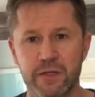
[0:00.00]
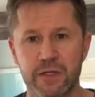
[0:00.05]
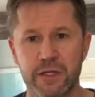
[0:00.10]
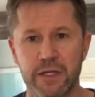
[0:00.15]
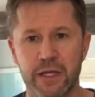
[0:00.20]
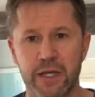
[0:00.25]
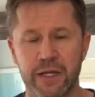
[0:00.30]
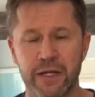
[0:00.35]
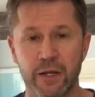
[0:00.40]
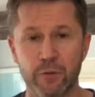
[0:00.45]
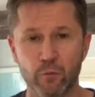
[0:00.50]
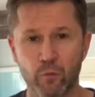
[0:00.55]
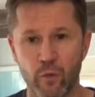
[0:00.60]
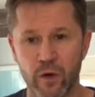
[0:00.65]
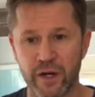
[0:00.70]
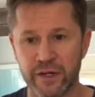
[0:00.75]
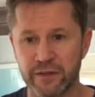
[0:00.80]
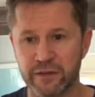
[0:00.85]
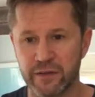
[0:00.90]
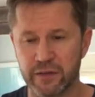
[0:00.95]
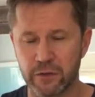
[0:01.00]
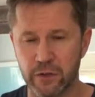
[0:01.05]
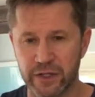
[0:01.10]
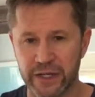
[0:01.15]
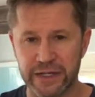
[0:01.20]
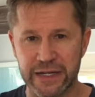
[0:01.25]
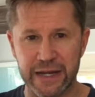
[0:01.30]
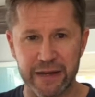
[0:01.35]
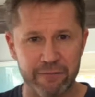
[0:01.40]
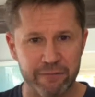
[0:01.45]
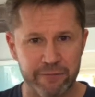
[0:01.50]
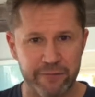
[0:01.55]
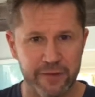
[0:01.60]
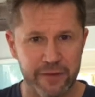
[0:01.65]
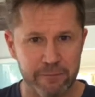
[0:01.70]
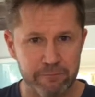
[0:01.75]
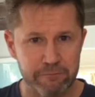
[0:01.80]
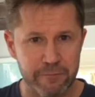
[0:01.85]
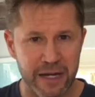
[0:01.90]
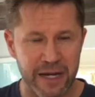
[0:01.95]
And I wanted to look at
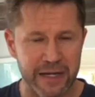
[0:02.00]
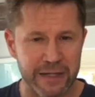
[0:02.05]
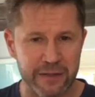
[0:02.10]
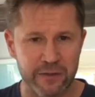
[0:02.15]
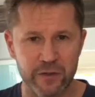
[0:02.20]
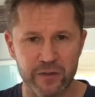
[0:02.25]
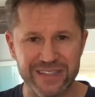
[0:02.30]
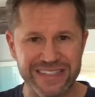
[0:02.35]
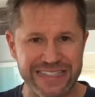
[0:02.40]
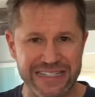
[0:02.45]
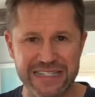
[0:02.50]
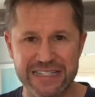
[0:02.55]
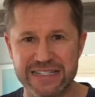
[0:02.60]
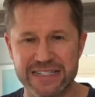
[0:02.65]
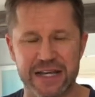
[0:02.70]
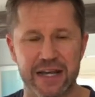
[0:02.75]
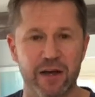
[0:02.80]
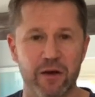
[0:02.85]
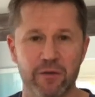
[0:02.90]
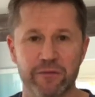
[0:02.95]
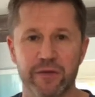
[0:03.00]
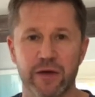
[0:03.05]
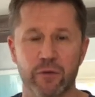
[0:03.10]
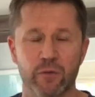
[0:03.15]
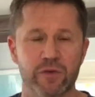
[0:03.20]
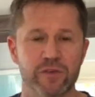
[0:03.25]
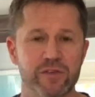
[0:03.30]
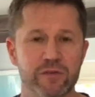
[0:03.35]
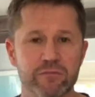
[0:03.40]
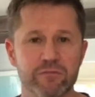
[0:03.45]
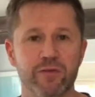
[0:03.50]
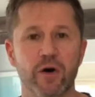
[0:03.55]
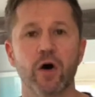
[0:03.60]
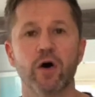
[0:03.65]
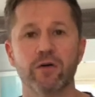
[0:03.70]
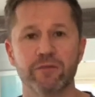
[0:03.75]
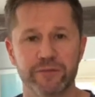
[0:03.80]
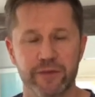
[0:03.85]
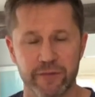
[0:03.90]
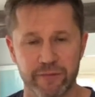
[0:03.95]
every minor detail that was
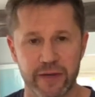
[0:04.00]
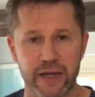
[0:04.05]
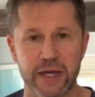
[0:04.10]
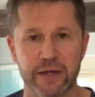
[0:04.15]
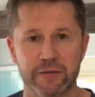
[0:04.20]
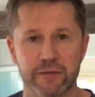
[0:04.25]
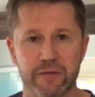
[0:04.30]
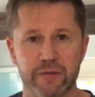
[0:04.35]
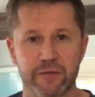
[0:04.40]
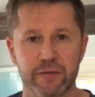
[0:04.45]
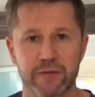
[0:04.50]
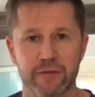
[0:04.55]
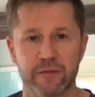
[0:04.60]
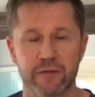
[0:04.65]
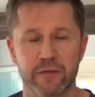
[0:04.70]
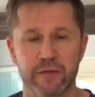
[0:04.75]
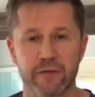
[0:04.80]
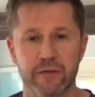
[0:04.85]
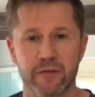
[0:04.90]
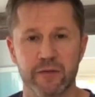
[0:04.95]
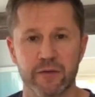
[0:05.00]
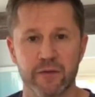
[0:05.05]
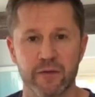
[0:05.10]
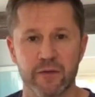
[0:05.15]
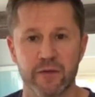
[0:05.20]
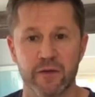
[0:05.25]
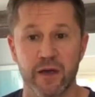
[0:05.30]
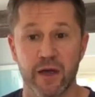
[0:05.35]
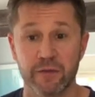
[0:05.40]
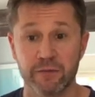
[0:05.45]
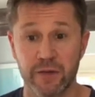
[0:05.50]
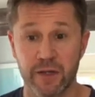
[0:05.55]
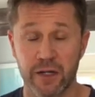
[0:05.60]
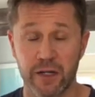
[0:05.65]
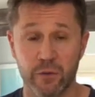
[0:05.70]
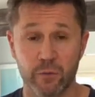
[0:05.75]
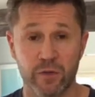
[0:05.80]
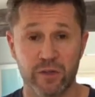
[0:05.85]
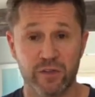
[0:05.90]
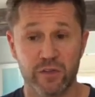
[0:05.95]
involved in that. And then I
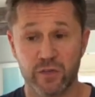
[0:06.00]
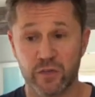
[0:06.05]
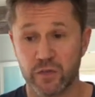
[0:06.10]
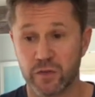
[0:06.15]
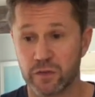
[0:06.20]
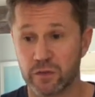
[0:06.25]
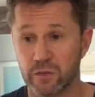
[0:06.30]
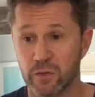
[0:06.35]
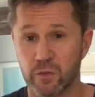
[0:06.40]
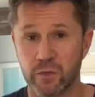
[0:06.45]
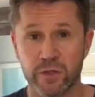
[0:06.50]
would just slowly